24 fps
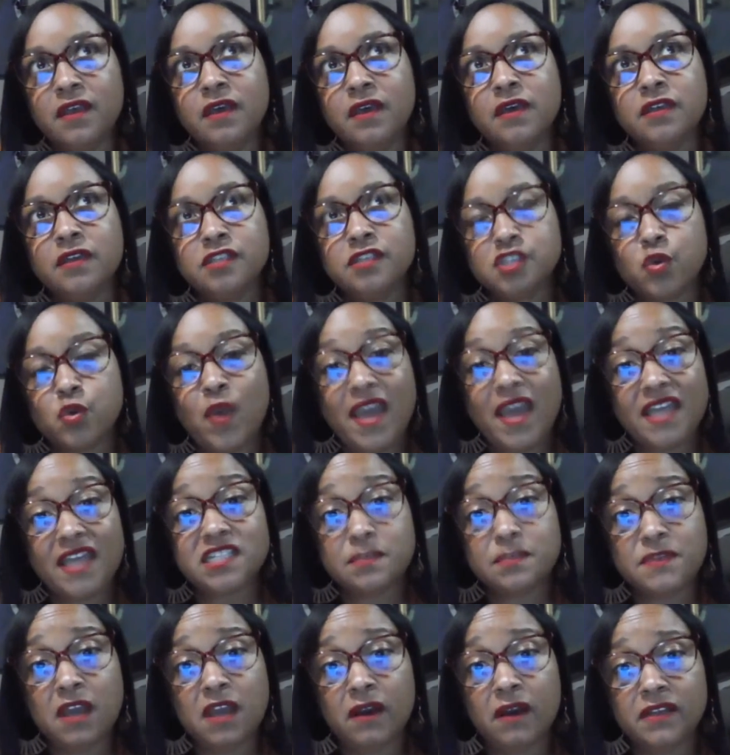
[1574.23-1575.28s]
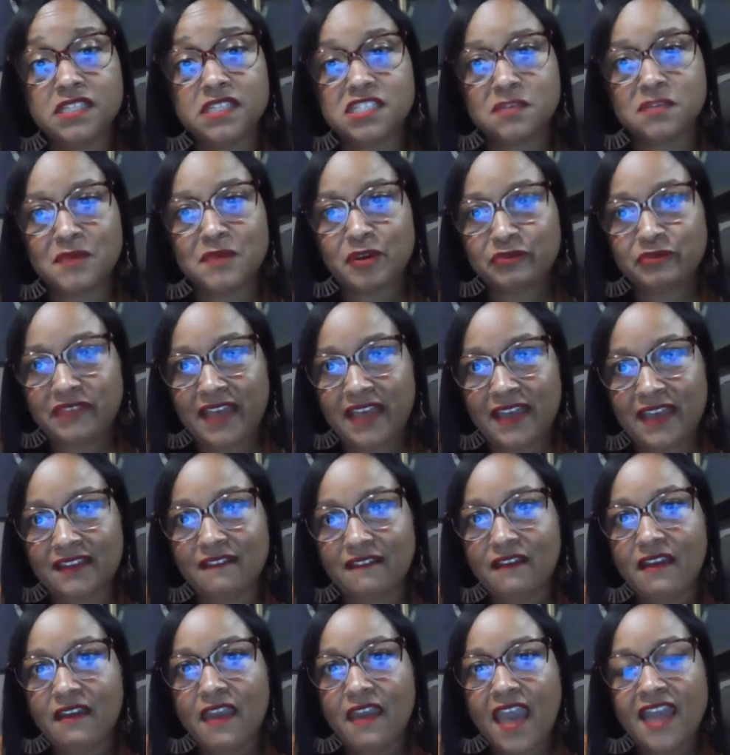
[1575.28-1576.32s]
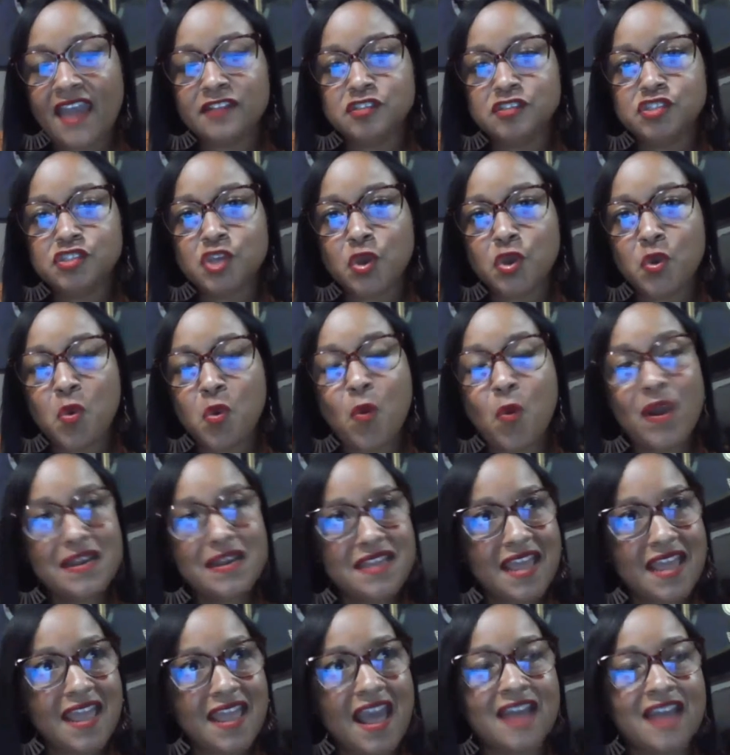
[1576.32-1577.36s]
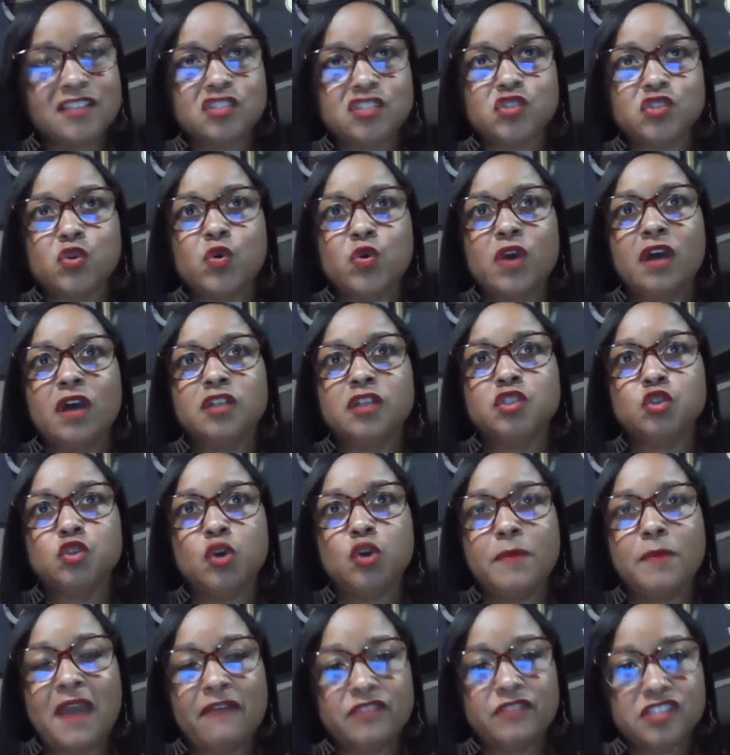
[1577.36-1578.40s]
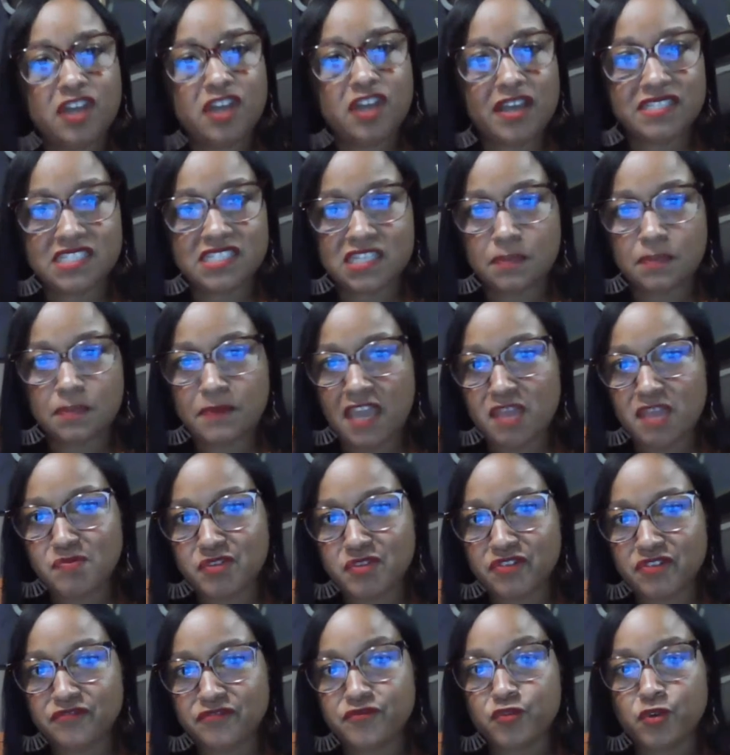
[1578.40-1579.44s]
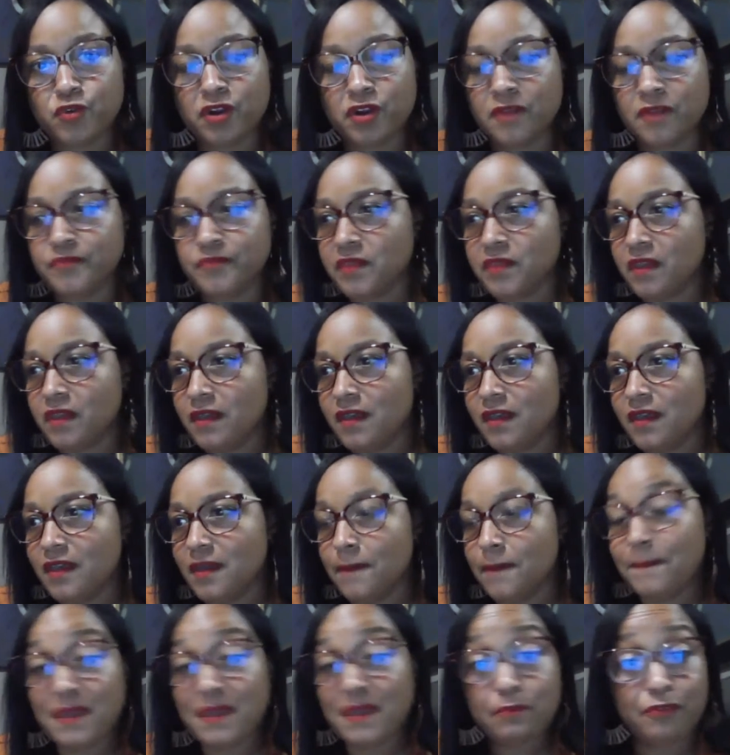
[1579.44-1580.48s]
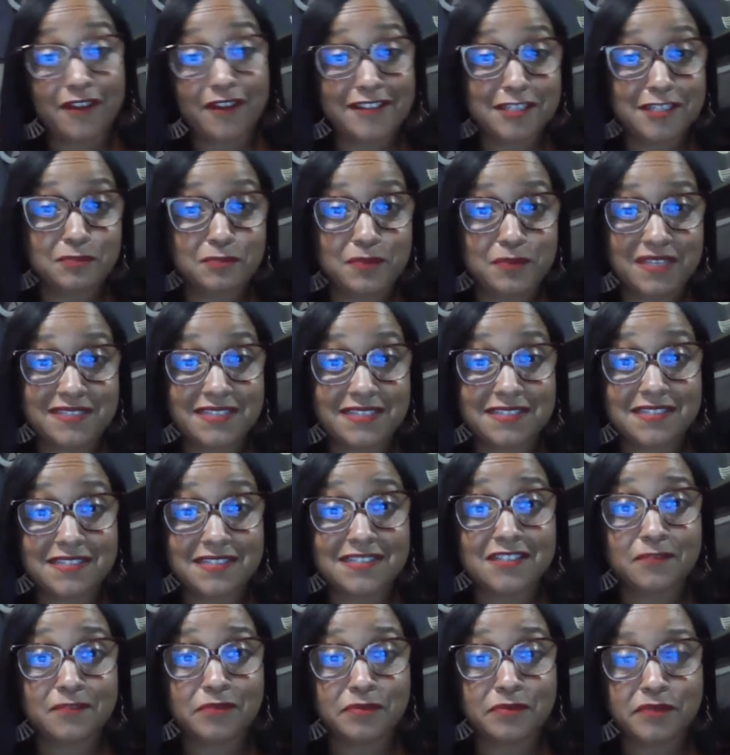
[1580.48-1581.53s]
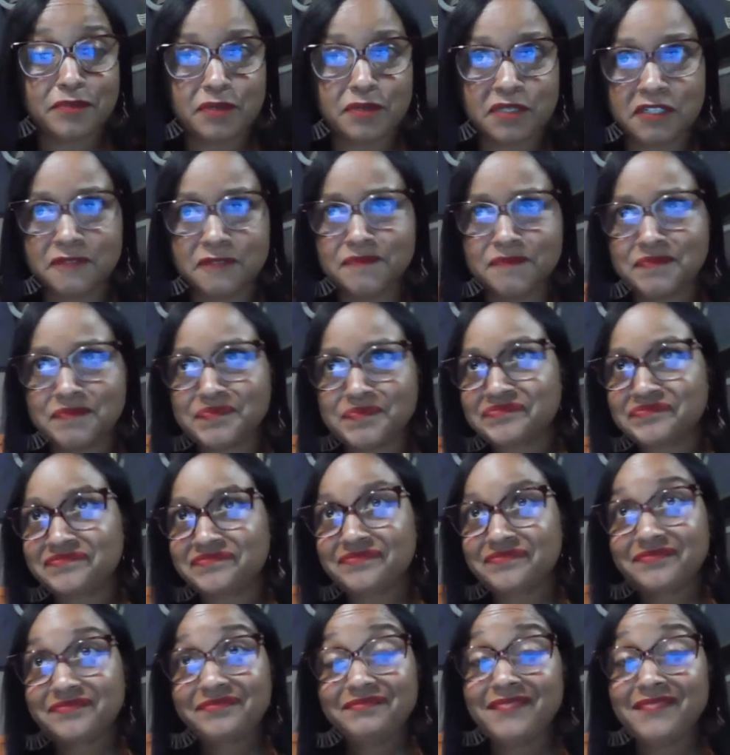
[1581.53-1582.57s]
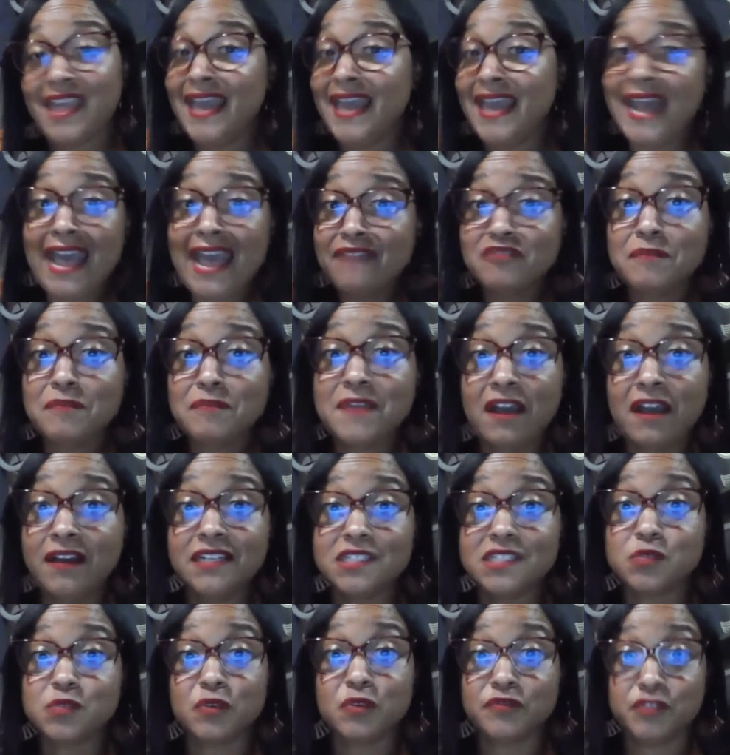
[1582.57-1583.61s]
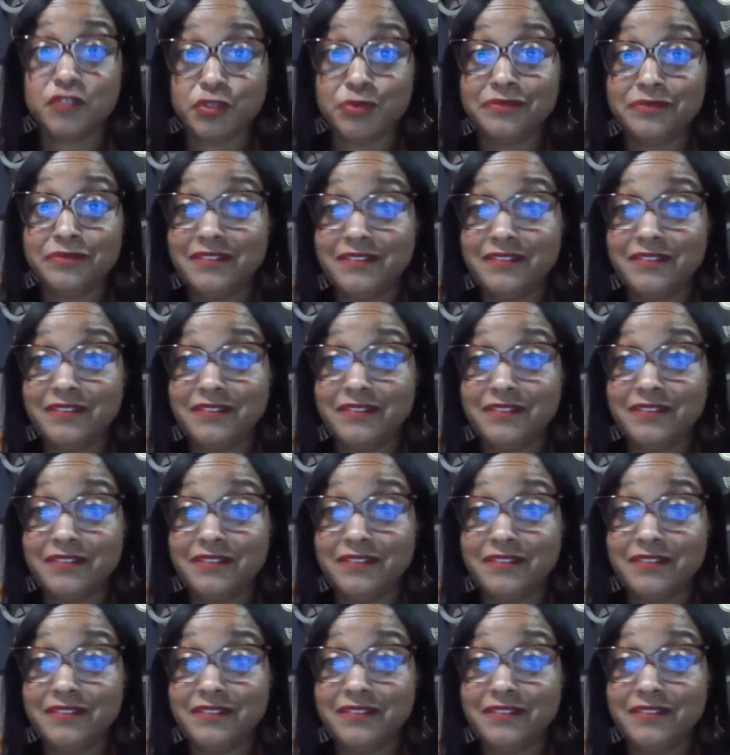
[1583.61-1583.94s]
So I had to be honest about that. And so one day I saw a job advertised in the paper for Big Brothers, Big Sisters of Bermuda. And I have to be honest with you,